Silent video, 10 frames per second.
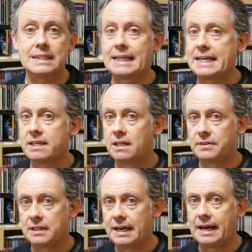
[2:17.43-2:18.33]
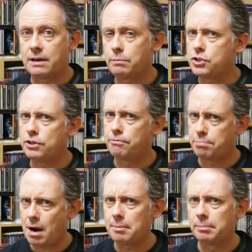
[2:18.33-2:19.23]
Lay It on the Line, which you've
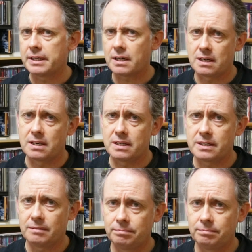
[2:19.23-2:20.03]
probably heard.